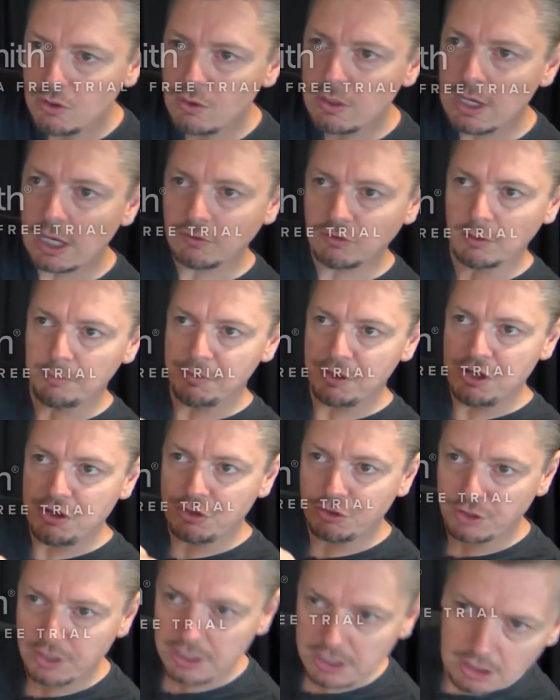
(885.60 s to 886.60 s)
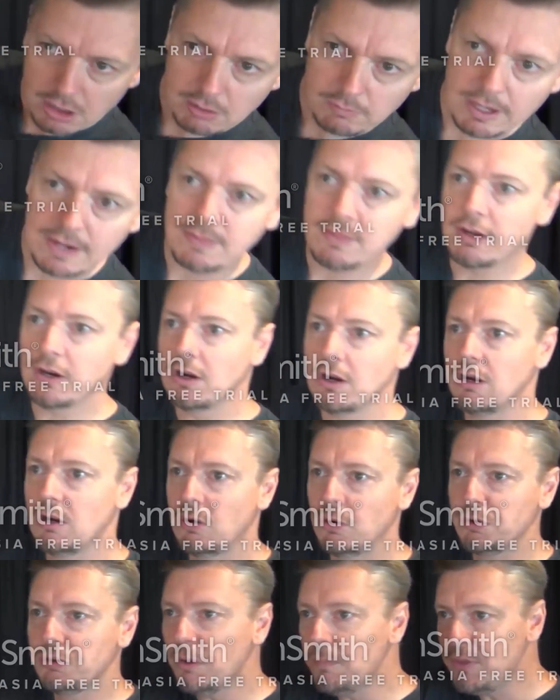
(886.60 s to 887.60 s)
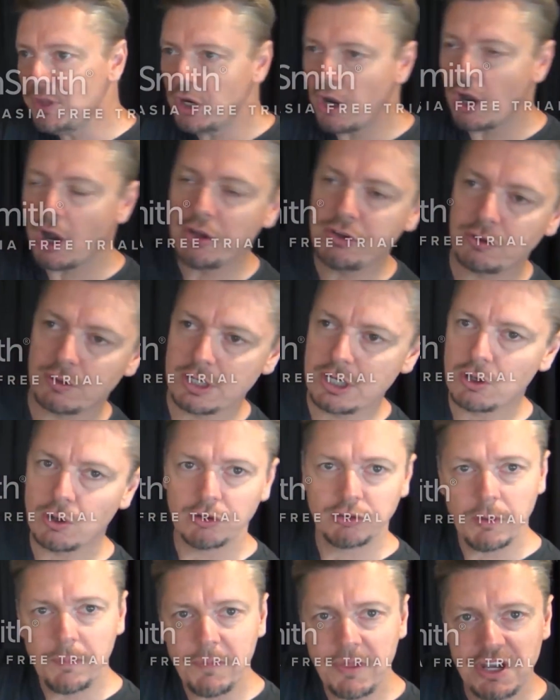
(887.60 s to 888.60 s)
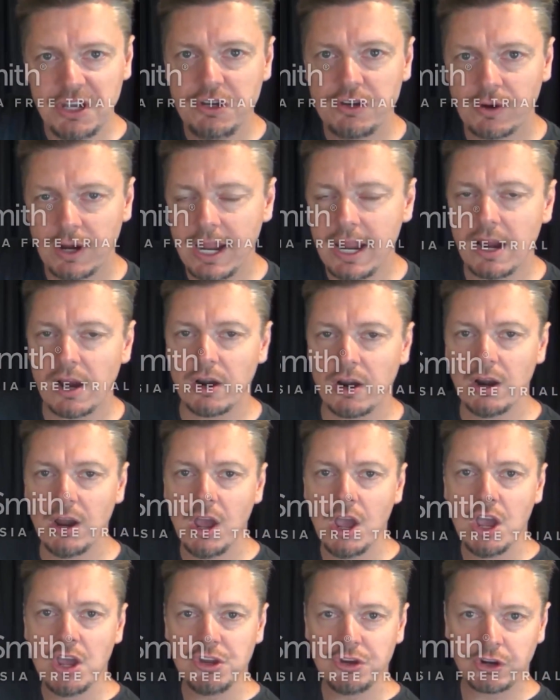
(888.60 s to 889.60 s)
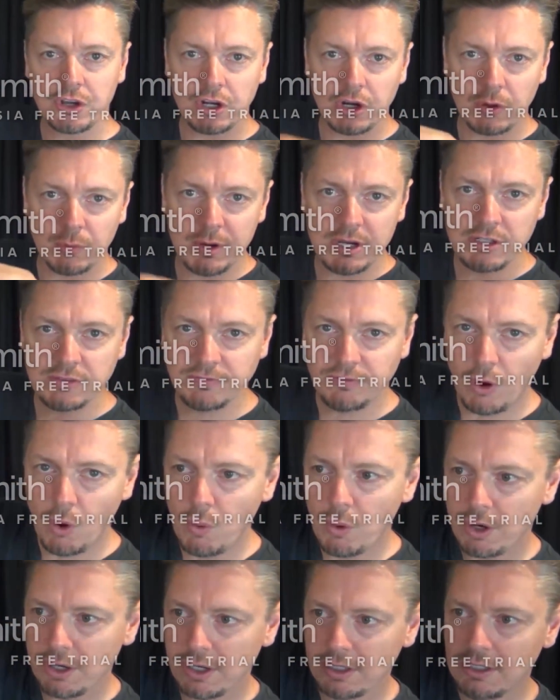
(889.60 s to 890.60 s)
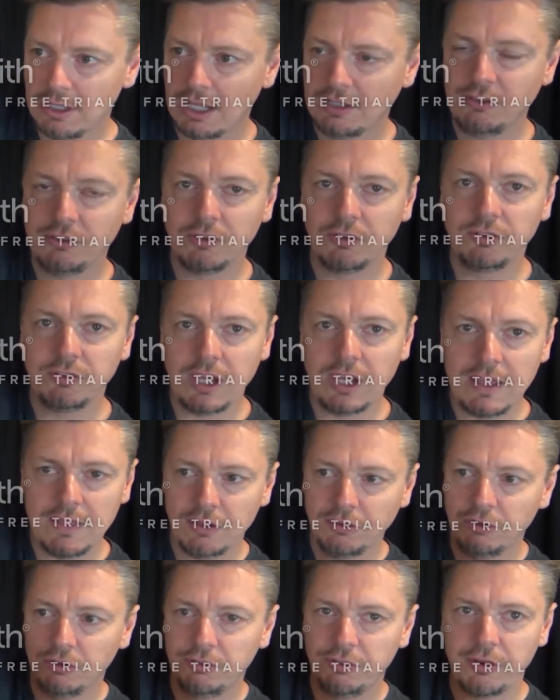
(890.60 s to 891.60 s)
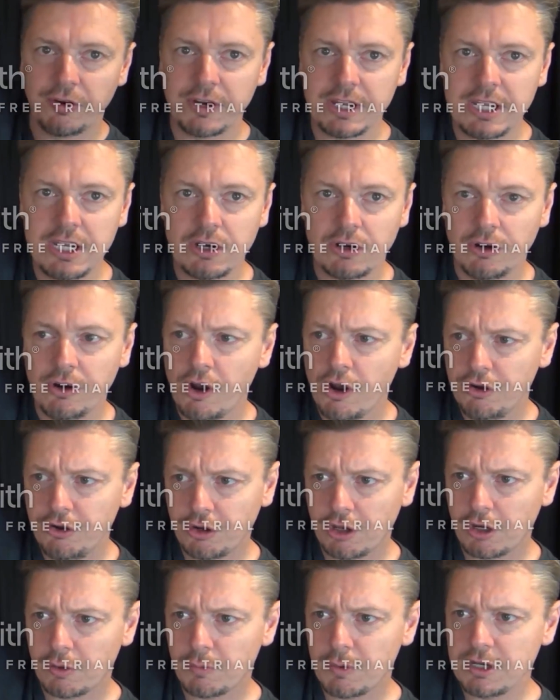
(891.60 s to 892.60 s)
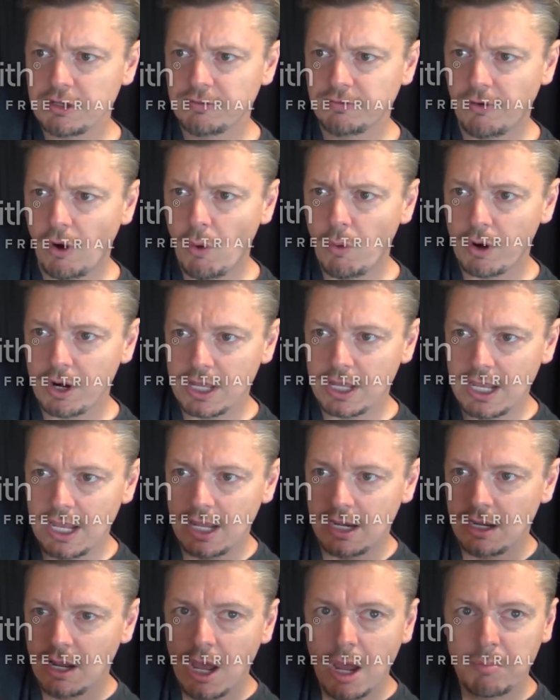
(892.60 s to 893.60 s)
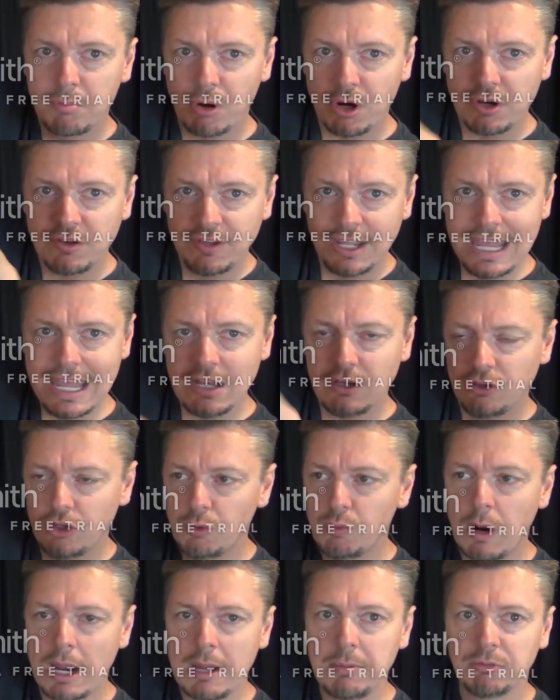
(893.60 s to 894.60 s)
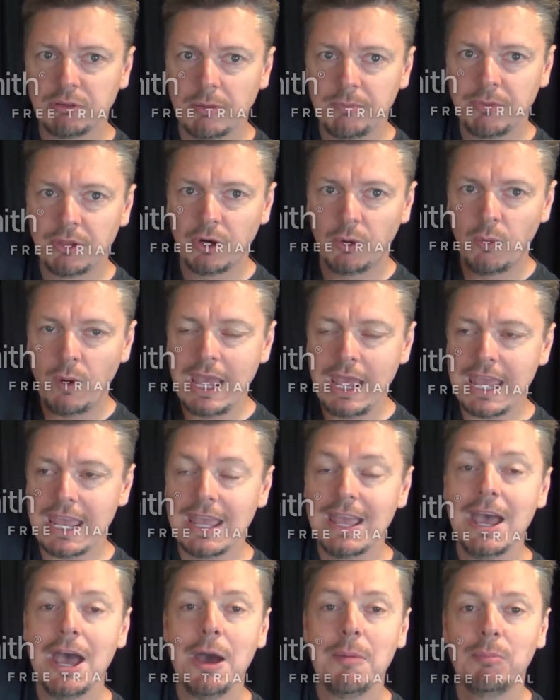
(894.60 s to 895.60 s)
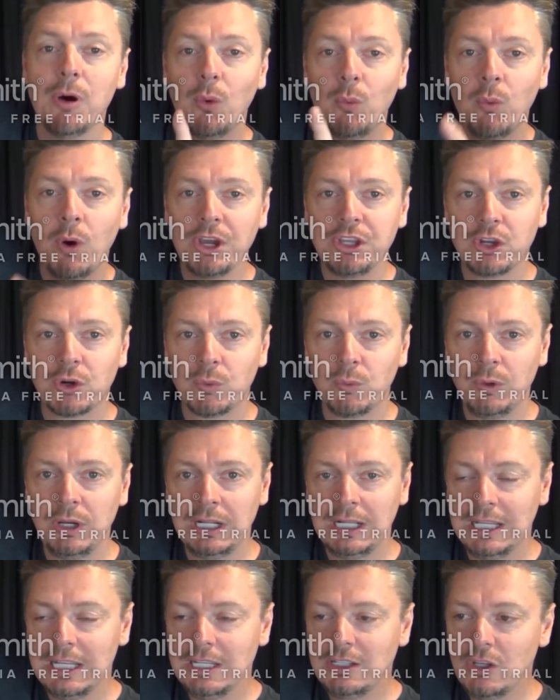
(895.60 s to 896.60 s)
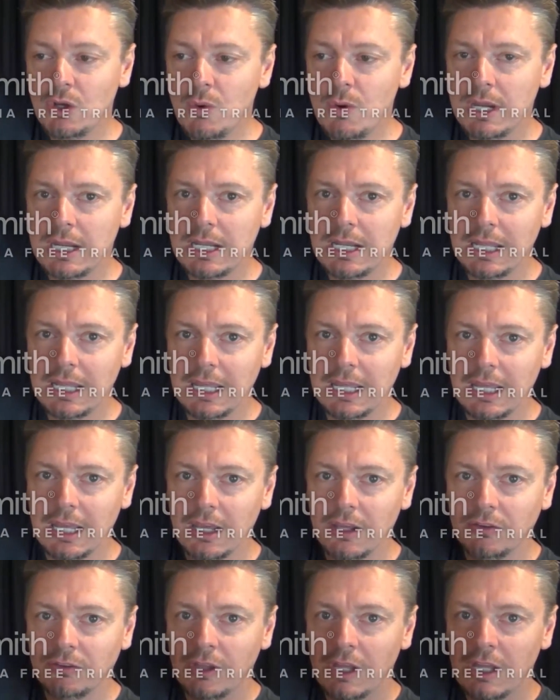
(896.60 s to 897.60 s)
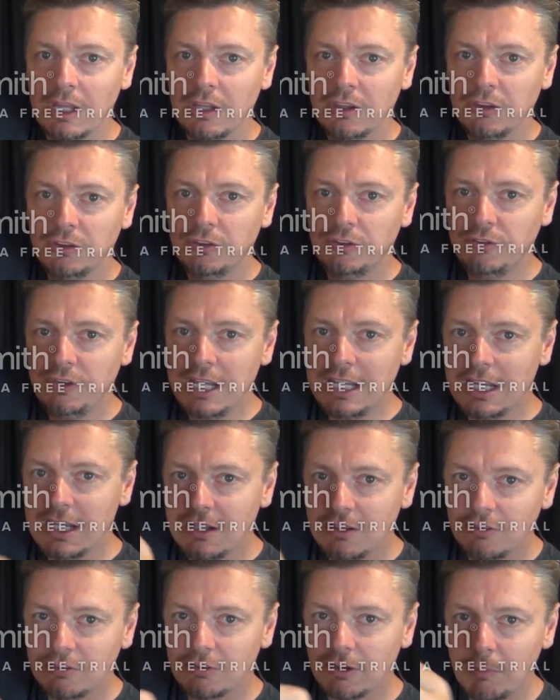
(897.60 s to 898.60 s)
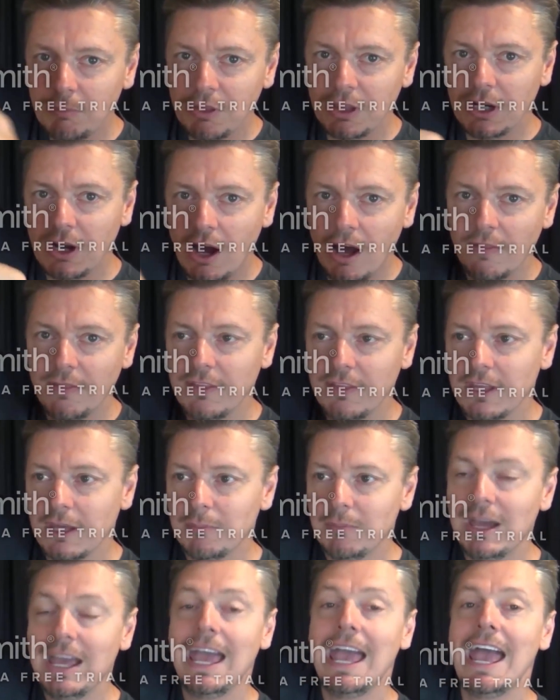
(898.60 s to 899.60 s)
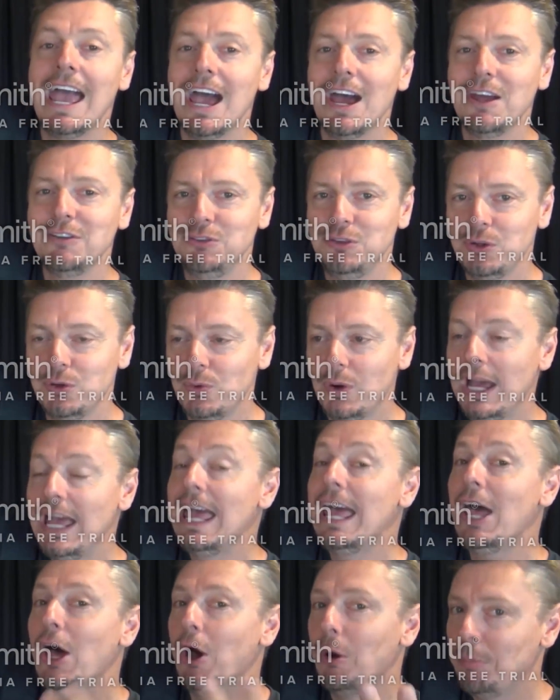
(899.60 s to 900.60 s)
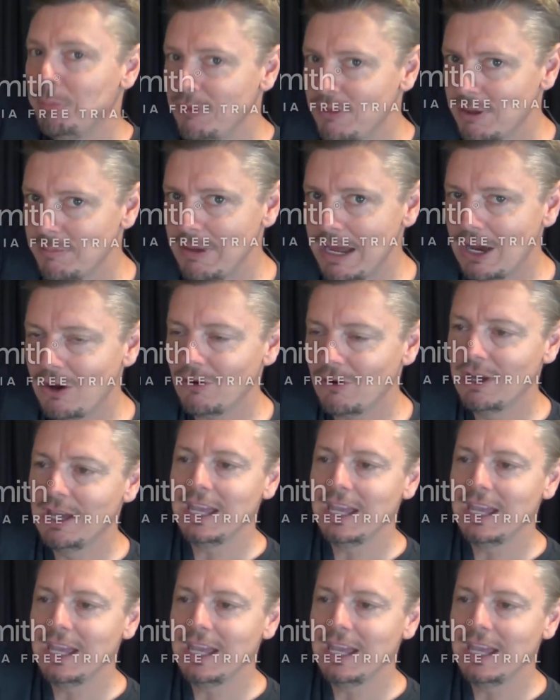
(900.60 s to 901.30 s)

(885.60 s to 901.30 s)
you got something in your ear right there, or something on your ear, or something in your hair. You're gonna reach forward, and let's just say this is their ear. You're gonna reach forward and pretend to wipe something away, but what you're really doing is sticking something on them as you help them out.